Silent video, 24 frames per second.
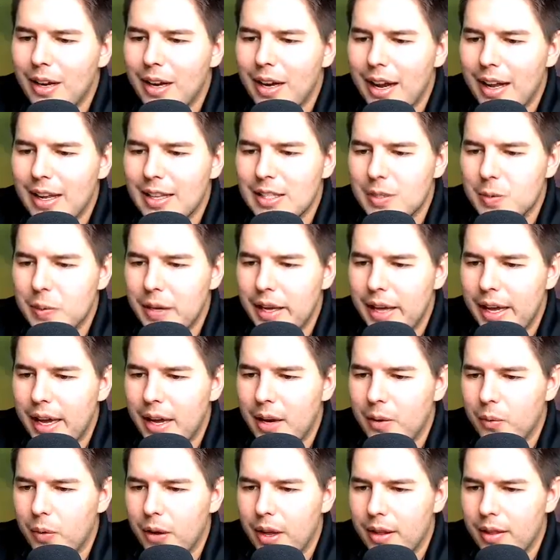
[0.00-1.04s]
I can swing in
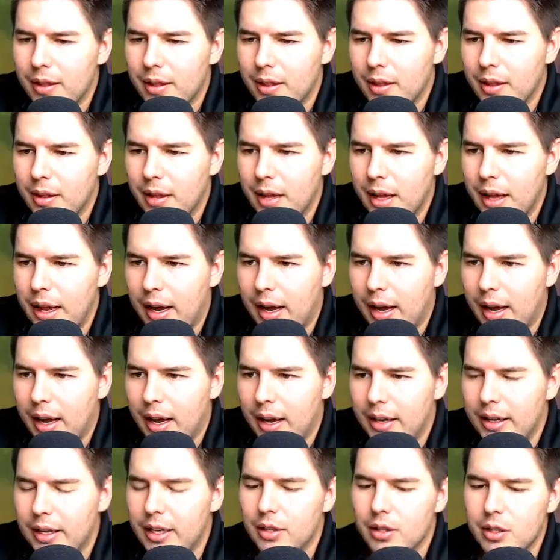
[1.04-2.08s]
with and
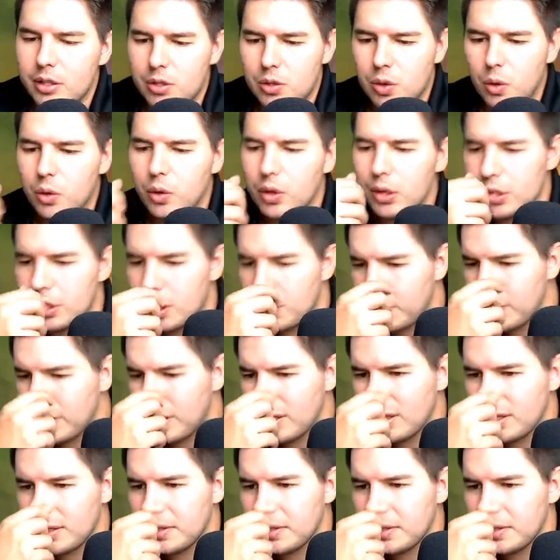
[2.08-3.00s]
kill the Stonecoil Serpent.